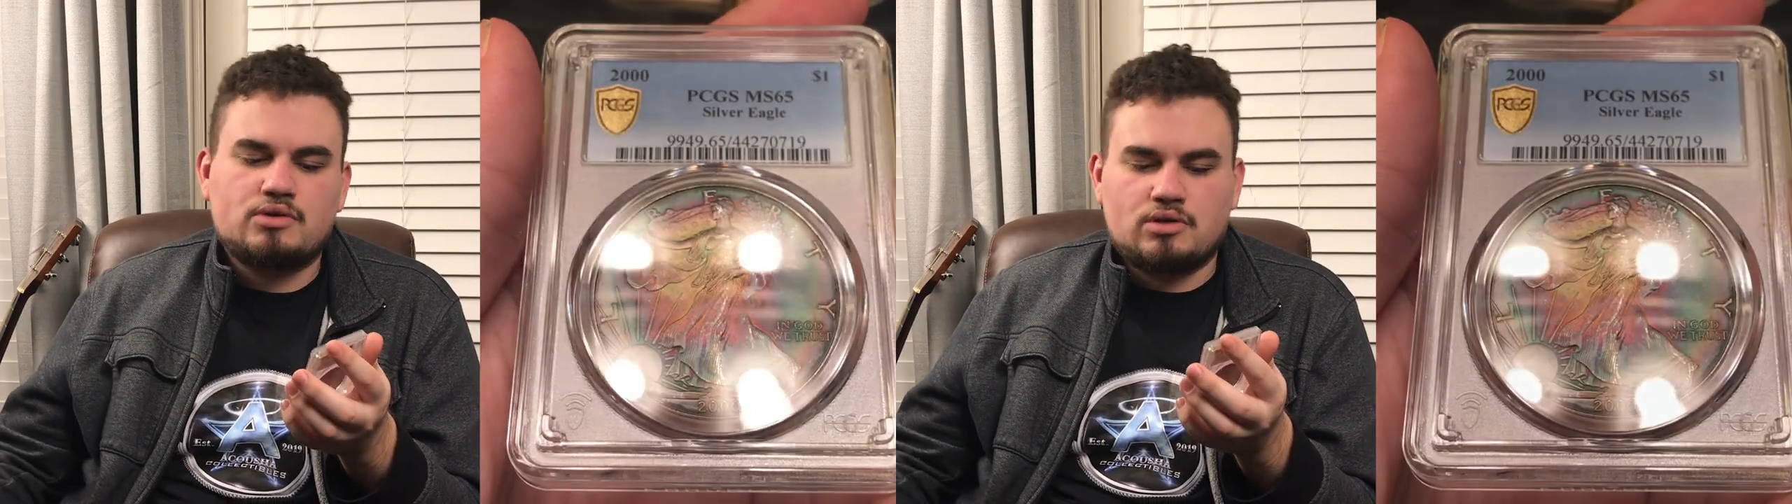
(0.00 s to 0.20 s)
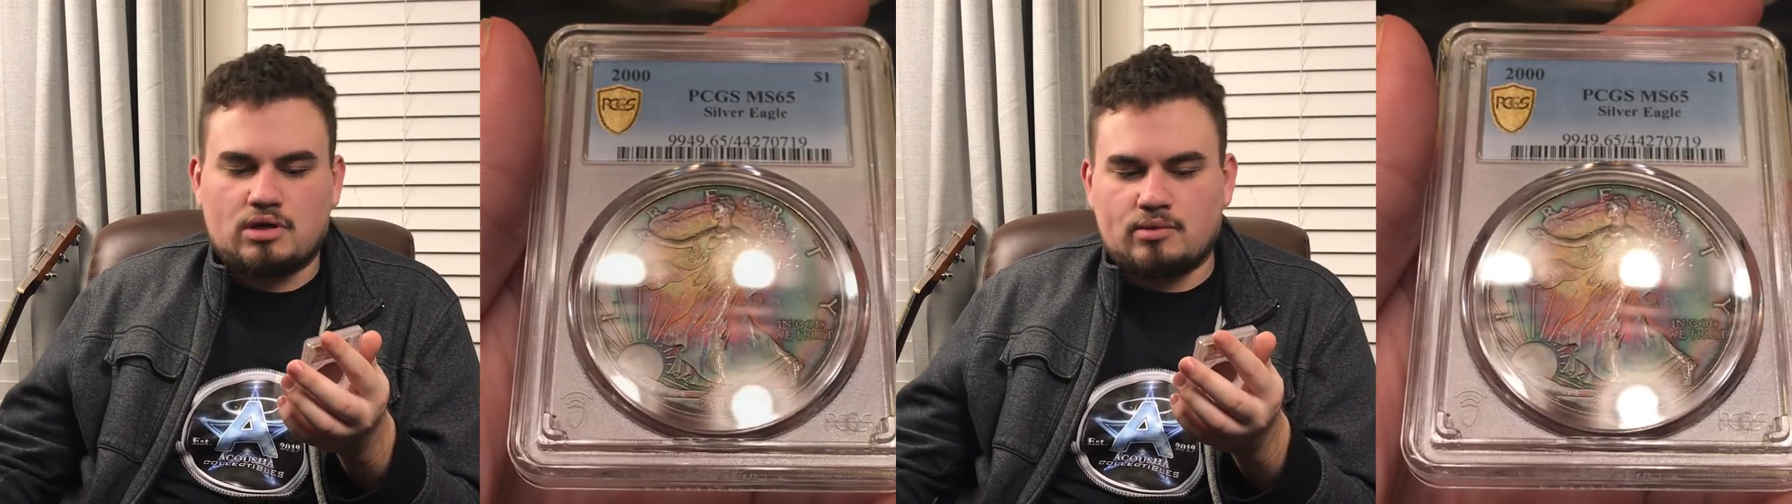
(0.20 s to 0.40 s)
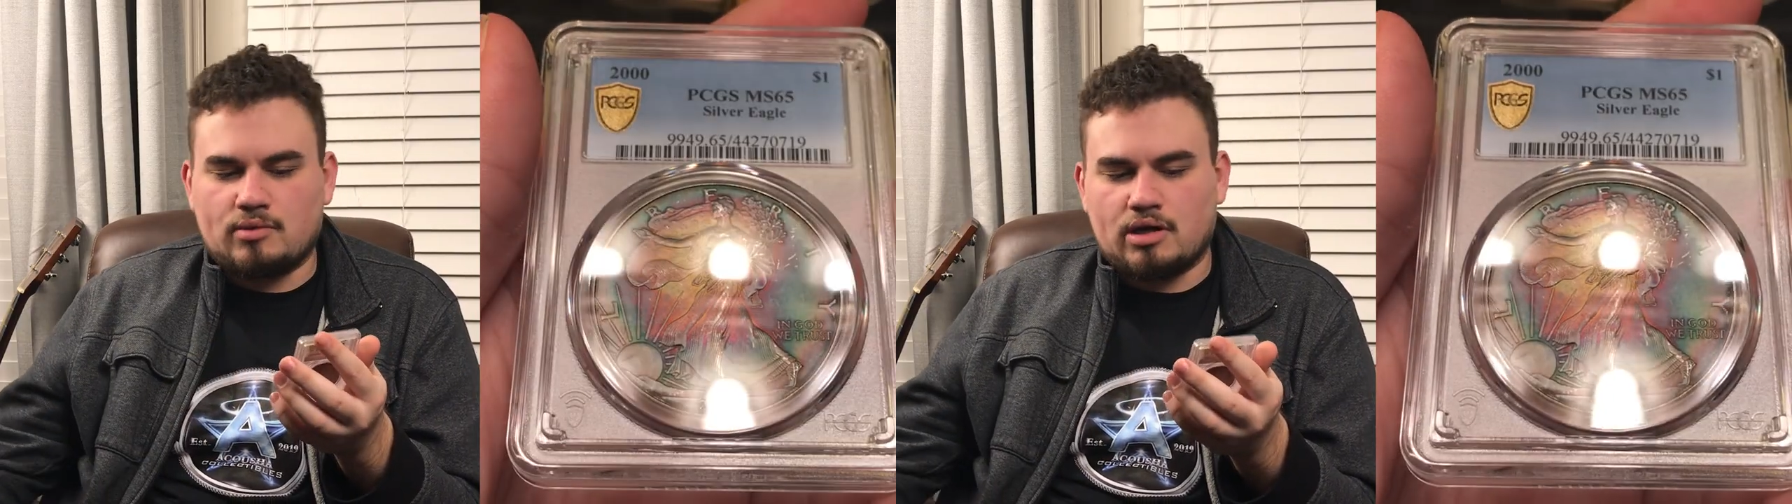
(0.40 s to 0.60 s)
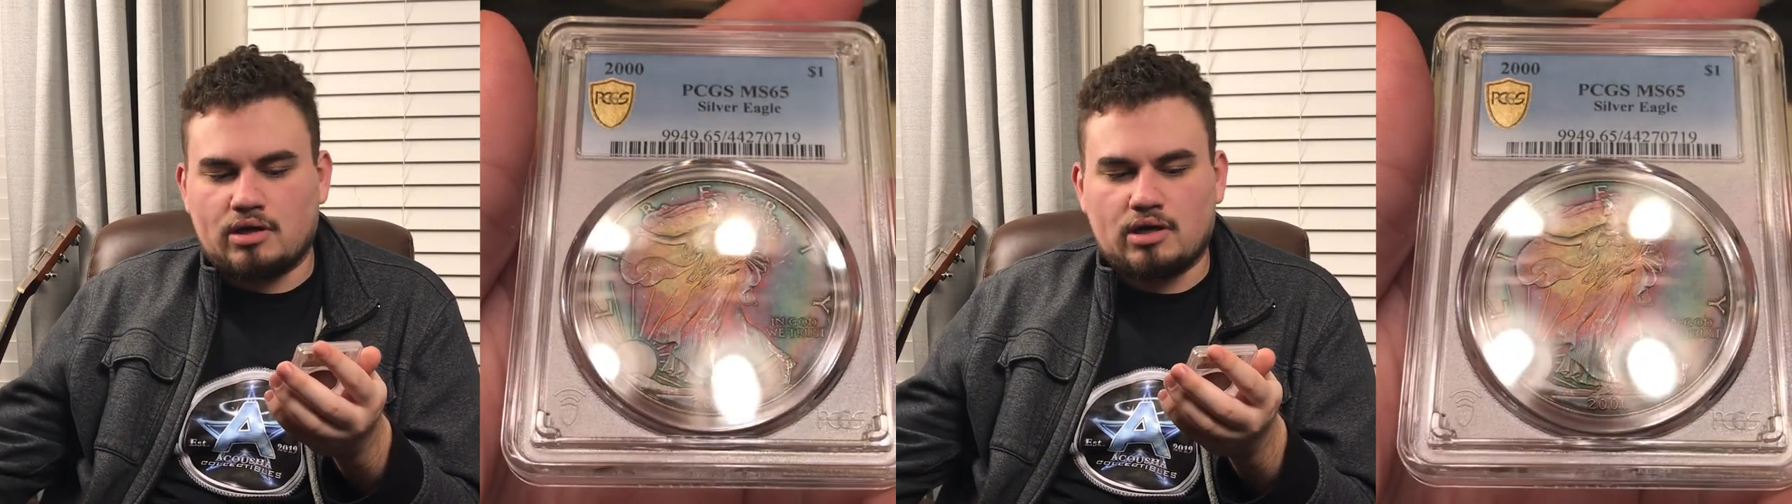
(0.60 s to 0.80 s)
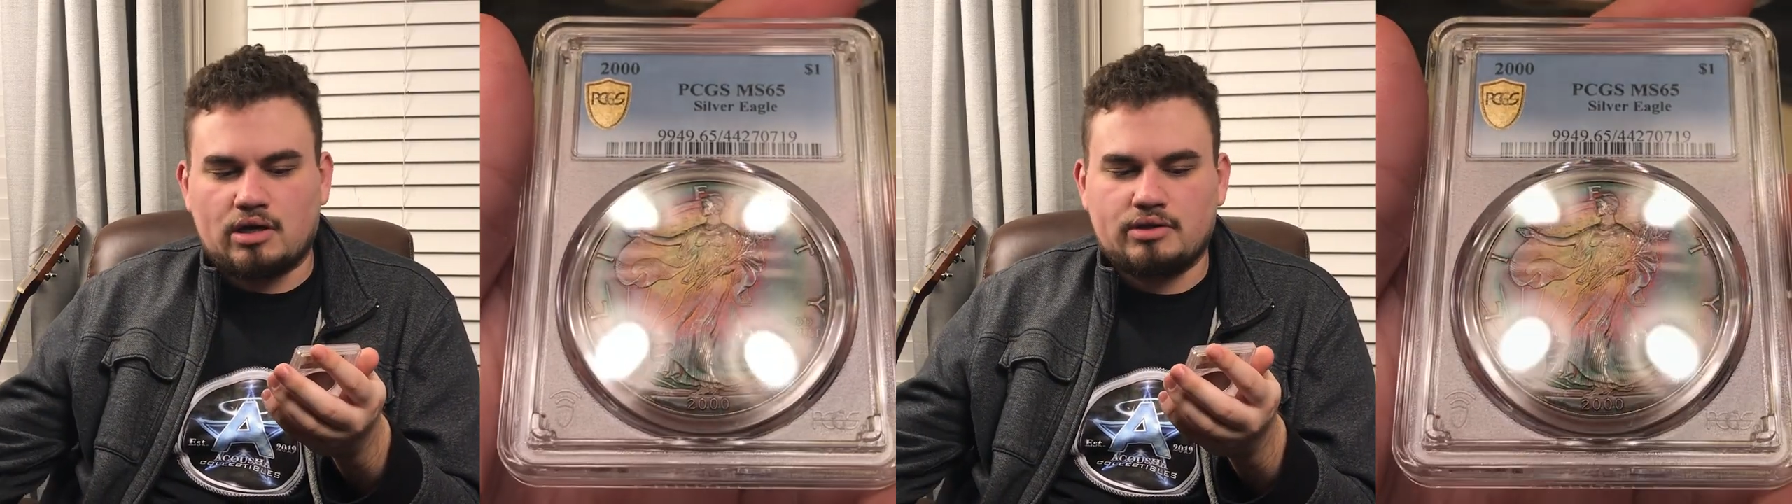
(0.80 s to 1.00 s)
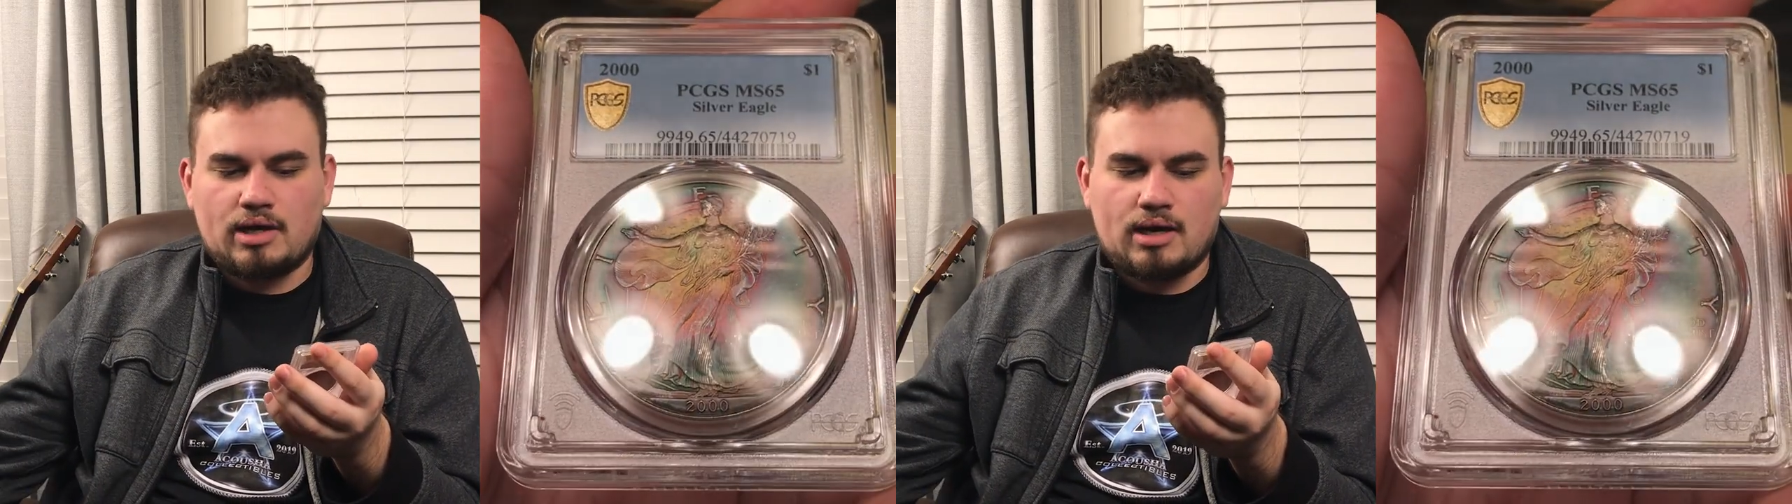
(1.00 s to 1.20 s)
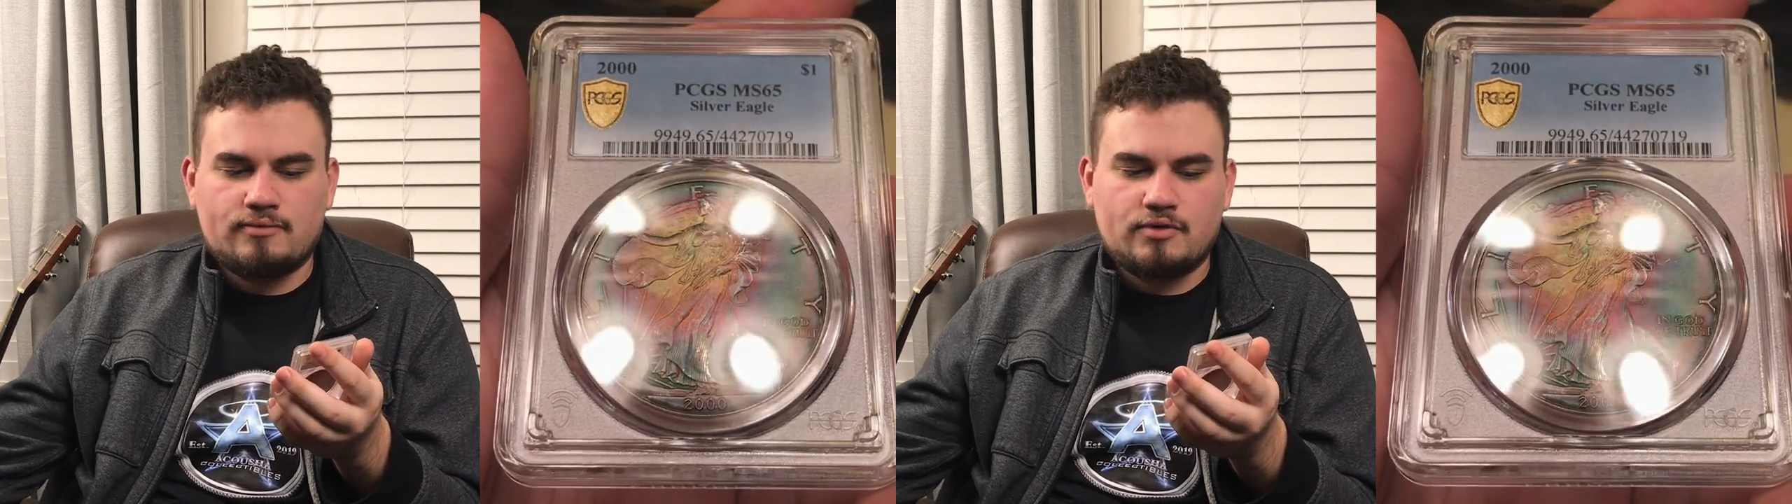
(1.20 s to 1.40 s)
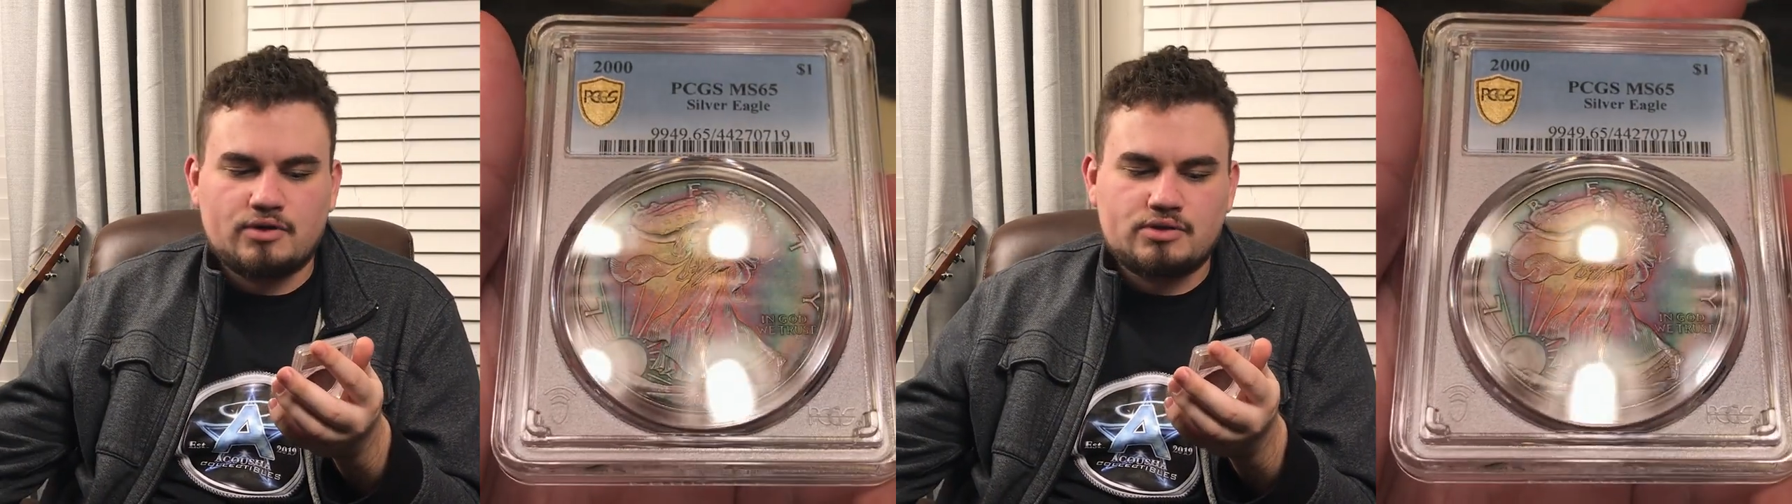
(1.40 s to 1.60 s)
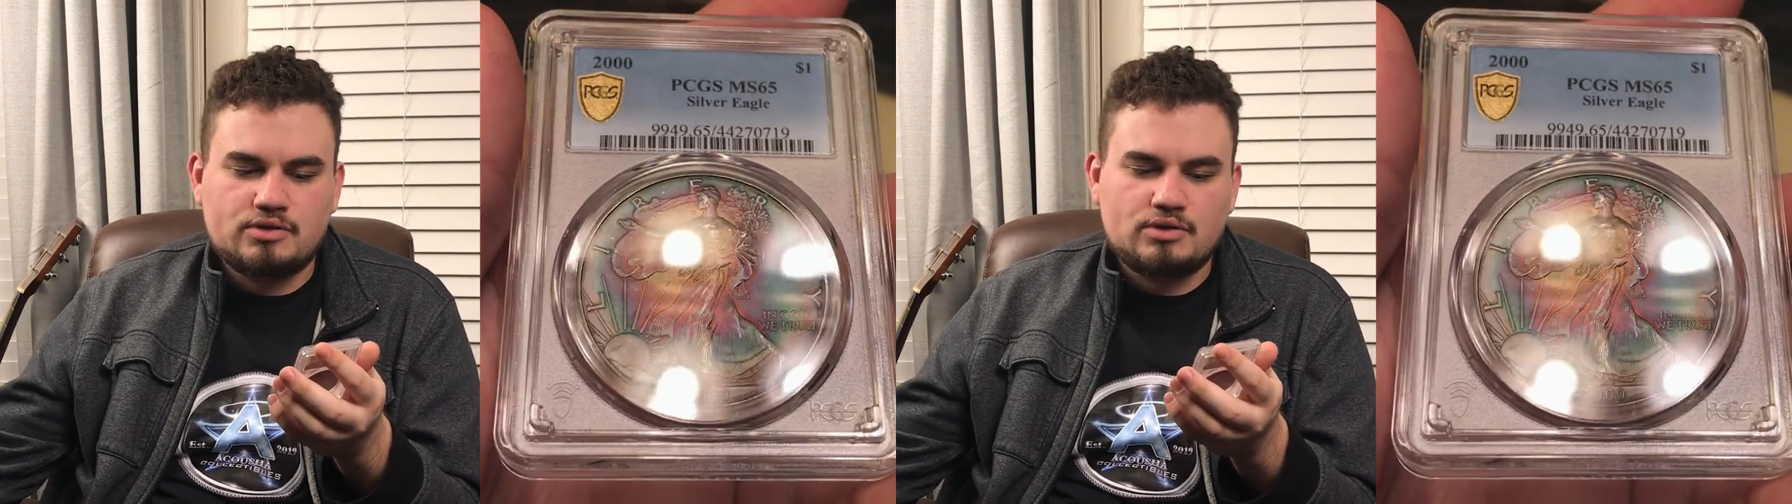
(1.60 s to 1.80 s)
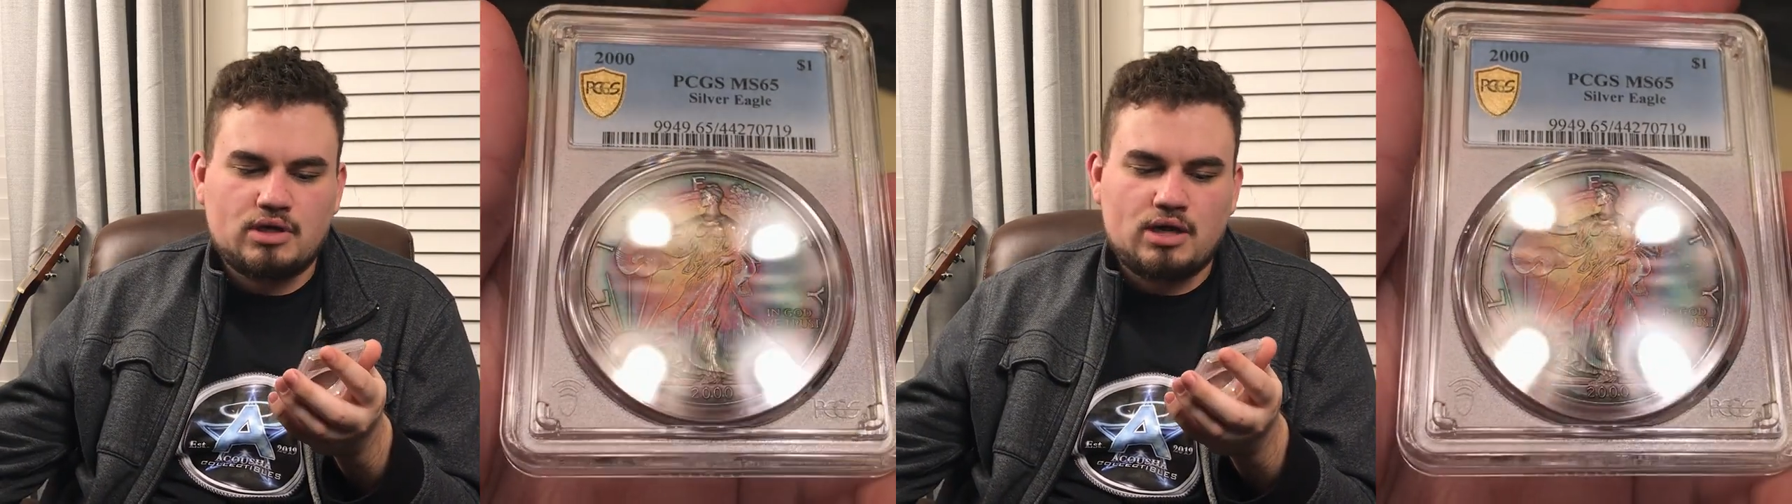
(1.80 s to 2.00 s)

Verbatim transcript: on the obverse.